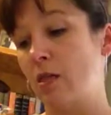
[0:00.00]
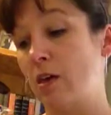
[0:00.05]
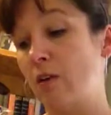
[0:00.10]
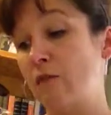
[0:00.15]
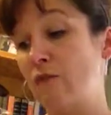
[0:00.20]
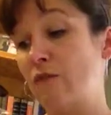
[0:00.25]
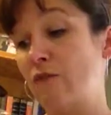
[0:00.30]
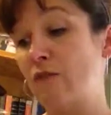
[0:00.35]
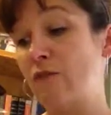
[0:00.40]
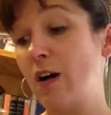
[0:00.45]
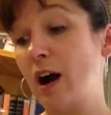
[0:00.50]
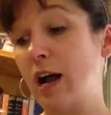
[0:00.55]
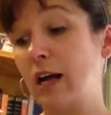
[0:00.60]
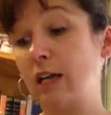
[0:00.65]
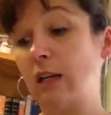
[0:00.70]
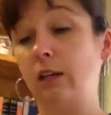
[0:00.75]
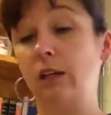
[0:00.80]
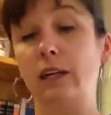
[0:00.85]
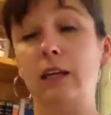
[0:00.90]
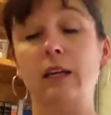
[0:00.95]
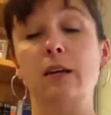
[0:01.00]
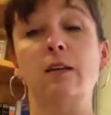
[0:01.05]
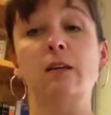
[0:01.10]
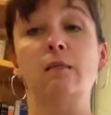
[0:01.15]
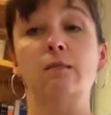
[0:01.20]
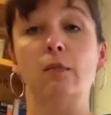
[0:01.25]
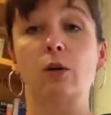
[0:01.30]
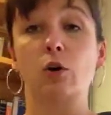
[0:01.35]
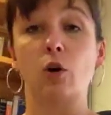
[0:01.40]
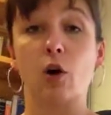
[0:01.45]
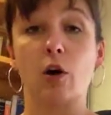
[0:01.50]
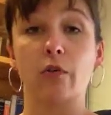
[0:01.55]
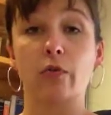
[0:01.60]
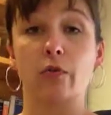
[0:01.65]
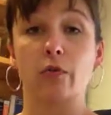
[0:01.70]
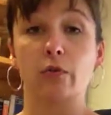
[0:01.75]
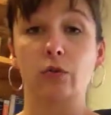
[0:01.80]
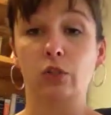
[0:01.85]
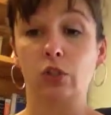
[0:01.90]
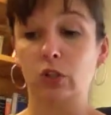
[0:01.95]
that finally
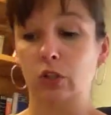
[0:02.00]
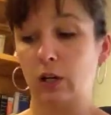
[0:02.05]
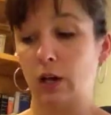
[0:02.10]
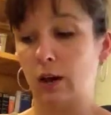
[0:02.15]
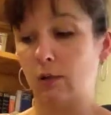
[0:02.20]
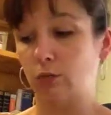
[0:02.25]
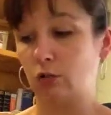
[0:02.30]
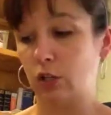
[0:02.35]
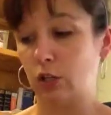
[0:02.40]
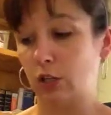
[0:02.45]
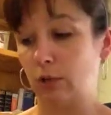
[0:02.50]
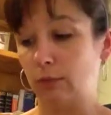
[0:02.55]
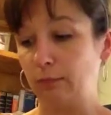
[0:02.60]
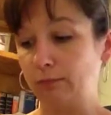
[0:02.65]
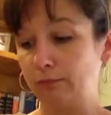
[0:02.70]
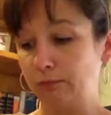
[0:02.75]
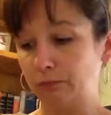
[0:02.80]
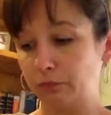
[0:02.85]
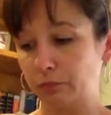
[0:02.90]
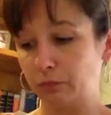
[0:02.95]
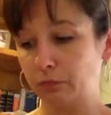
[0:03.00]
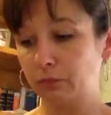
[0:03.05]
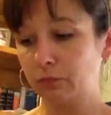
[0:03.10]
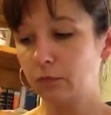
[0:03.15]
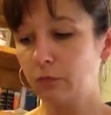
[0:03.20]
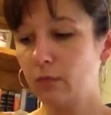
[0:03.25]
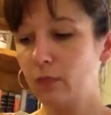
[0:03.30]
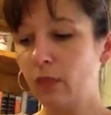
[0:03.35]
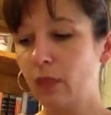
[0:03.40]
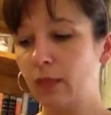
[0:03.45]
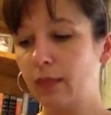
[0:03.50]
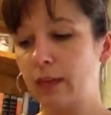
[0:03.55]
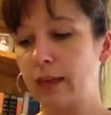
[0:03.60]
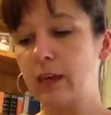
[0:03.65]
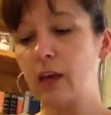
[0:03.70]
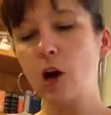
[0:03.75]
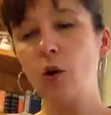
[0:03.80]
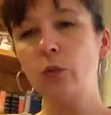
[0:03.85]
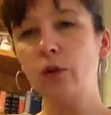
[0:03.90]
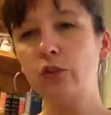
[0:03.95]
MacArthur was stood up to. They
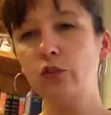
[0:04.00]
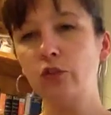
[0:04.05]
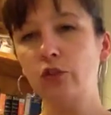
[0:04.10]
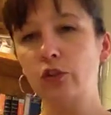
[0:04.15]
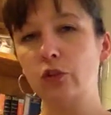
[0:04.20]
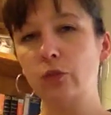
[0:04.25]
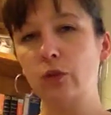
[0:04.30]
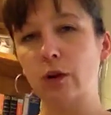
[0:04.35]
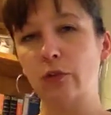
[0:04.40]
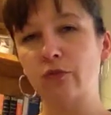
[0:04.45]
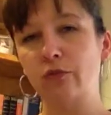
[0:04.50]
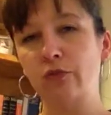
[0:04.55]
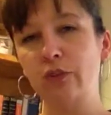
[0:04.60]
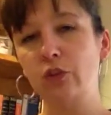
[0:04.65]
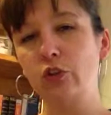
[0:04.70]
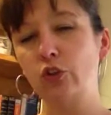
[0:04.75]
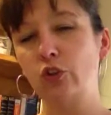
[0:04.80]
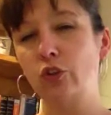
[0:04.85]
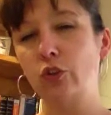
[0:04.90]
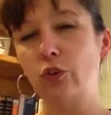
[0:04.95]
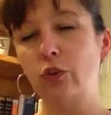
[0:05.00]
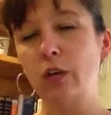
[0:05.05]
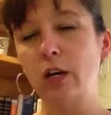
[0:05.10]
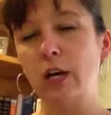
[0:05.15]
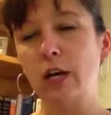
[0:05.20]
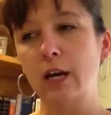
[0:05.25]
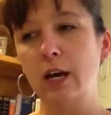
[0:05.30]
go into official